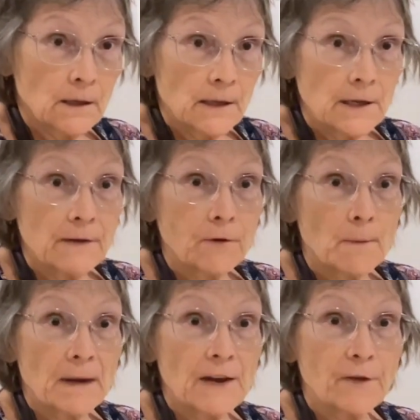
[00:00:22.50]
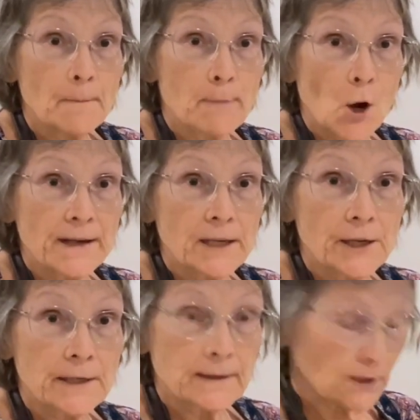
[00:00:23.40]
if I'm buying
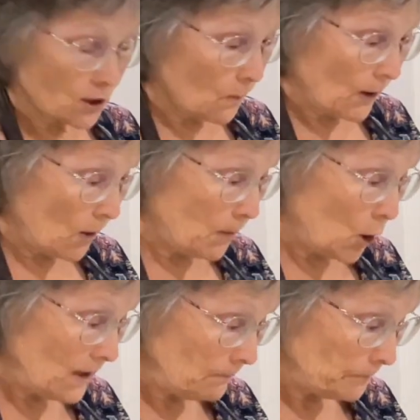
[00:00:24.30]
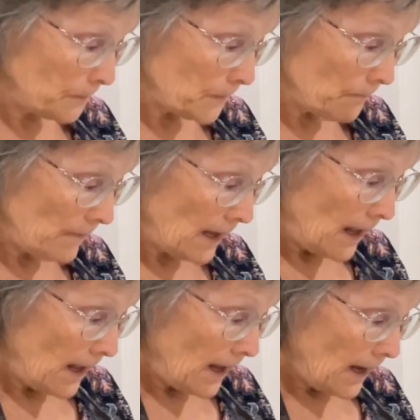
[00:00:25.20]
yogurt, this is the one I buy.
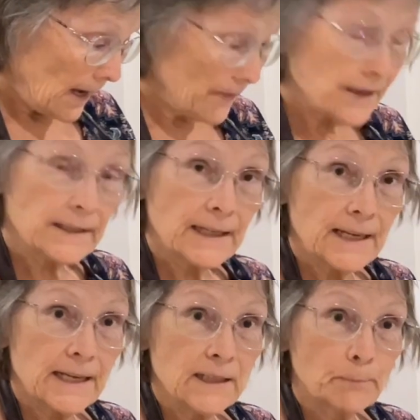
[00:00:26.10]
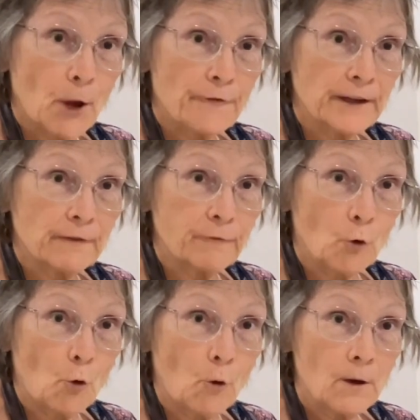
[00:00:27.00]
And this is perfect
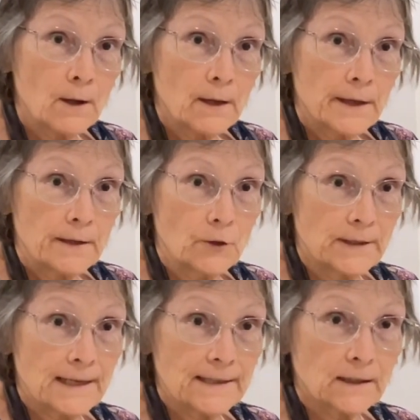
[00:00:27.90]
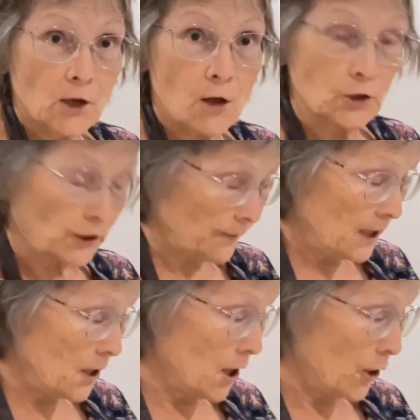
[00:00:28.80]
for using as a culture for
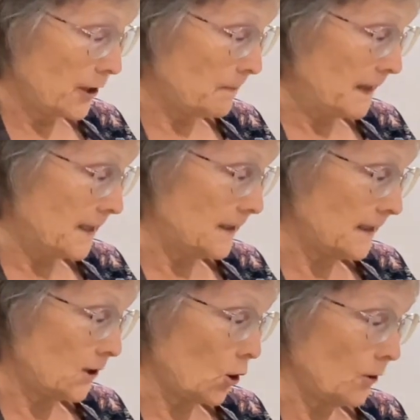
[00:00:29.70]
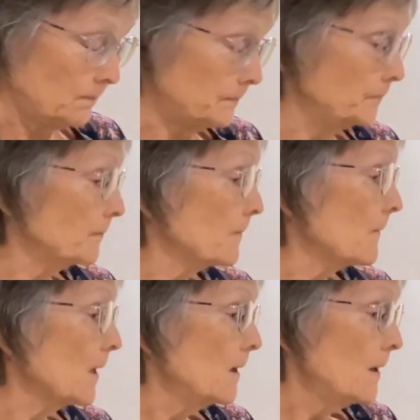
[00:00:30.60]
your yogurt because
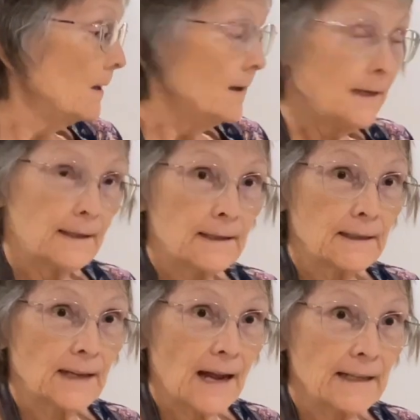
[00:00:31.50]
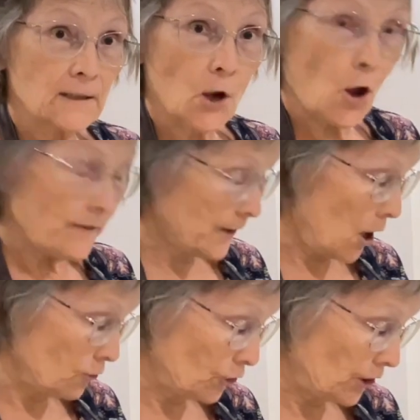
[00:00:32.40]
it contains live
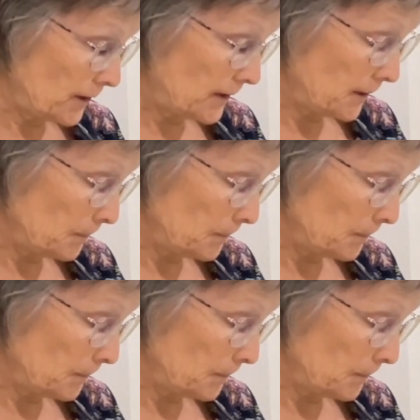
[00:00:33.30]
cultures.